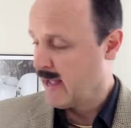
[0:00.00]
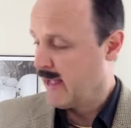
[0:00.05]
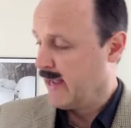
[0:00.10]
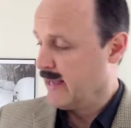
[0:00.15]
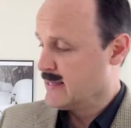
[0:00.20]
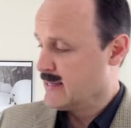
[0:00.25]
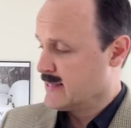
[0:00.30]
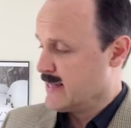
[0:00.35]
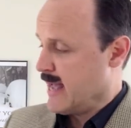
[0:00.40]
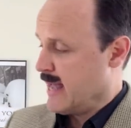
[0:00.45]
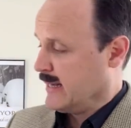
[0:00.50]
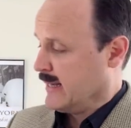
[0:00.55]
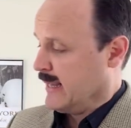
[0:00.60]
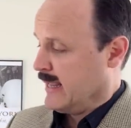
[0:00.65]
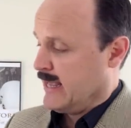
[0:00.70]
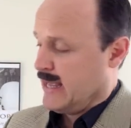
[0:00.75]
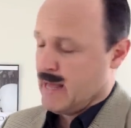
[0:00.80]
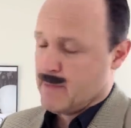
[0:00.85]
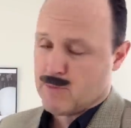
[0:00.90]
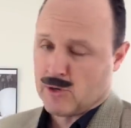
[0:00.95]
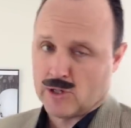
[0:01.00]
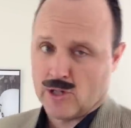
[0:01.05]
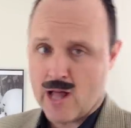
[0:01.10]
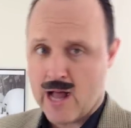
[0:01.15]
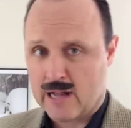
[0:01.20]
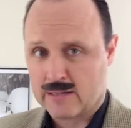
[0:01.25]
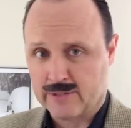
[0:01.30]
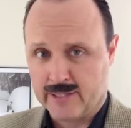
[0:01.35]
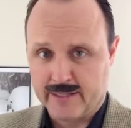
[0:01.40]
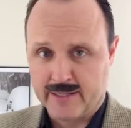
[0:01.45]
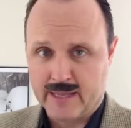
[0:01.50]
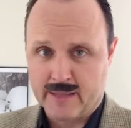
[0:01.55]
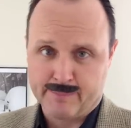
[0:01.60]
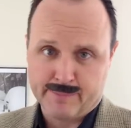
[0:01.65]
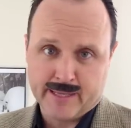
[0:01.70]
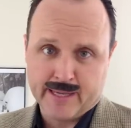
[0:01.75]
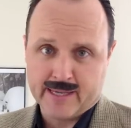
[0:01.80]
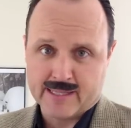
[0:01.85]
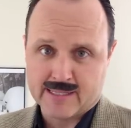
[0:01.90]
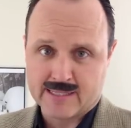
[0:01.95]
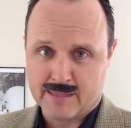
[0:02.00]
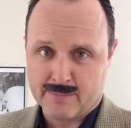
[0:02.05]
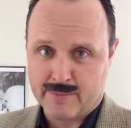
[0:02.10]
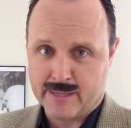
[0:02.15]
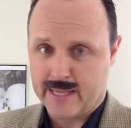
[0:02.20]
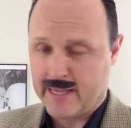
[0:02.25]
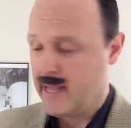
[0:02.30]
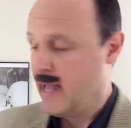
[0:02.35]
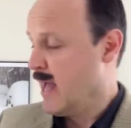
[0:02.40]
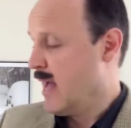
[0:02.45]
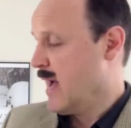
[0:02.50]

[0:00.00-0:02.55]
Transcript: is that McLaughlin appears to be